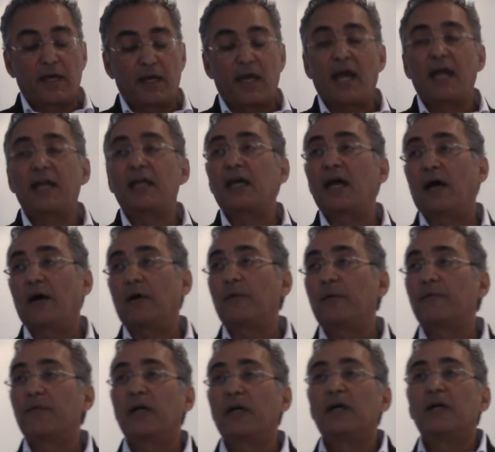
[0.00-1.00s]
Anyhow,
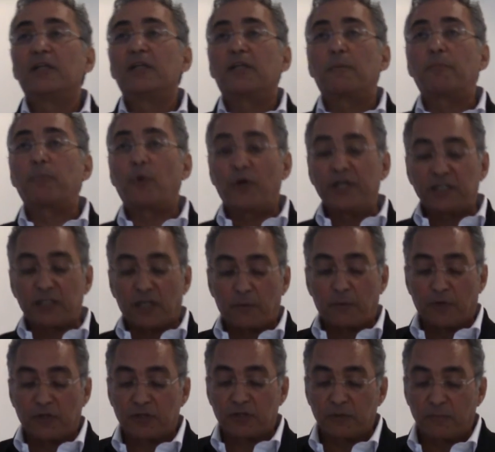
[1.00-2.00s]
the point I
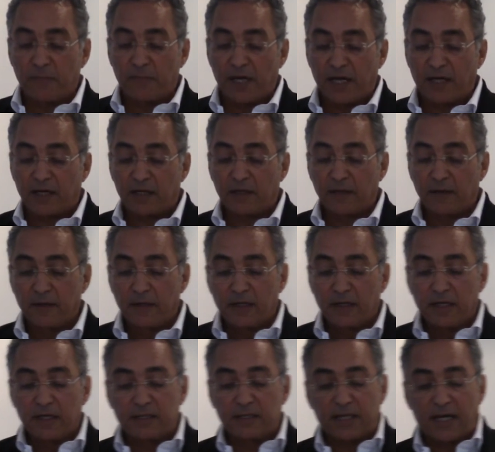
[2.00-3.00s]
want to make
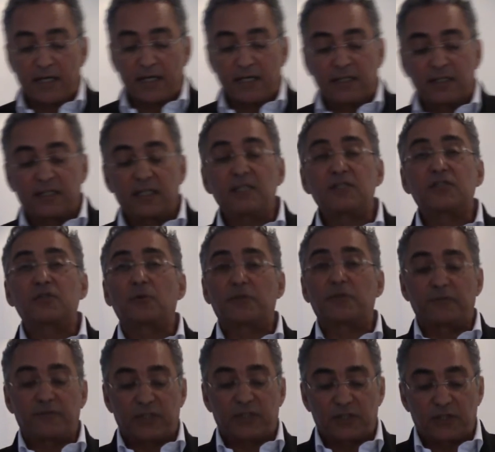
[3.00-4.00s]
is that in this sort
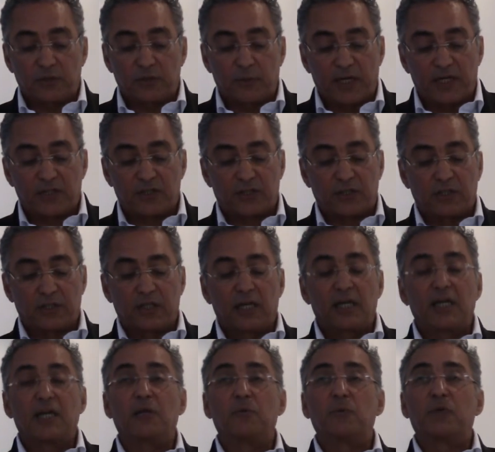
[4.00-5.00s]
of situation,
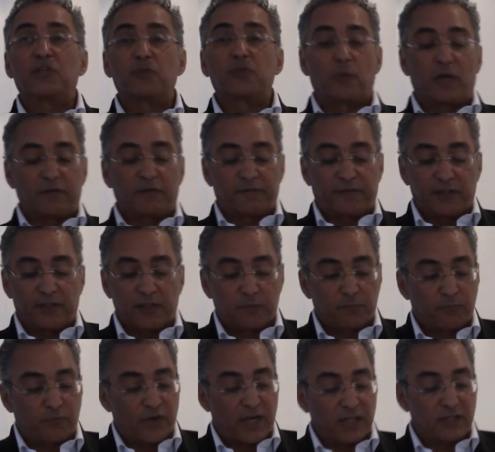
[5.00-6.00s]
in which one feels
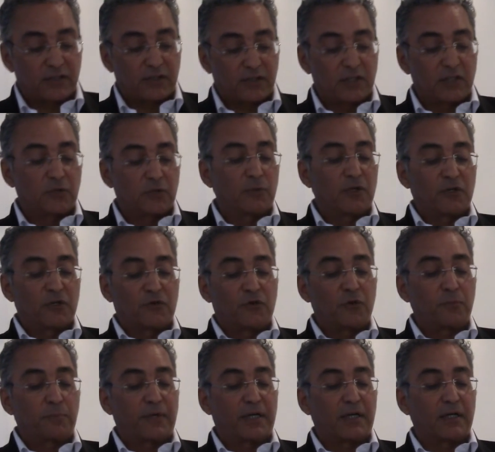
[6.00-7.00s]
pressed into a
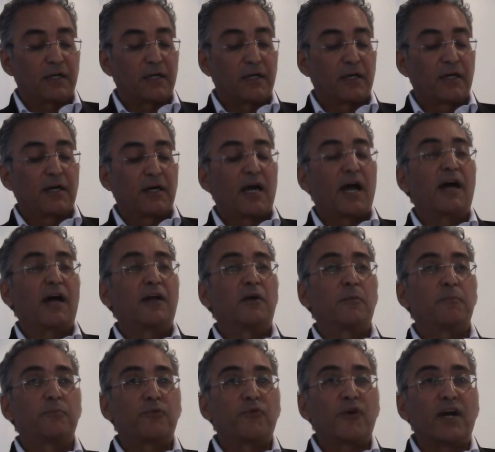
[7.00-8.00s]
grouping and
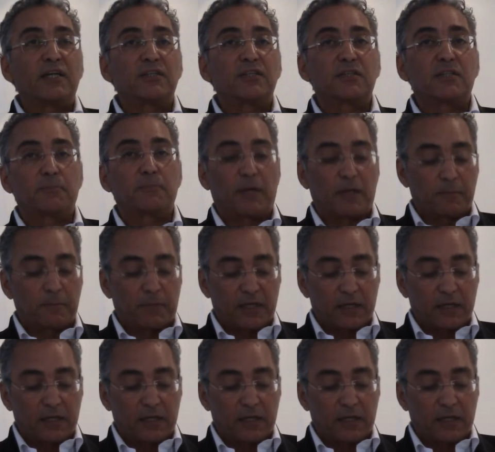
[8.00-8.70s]
oppressed by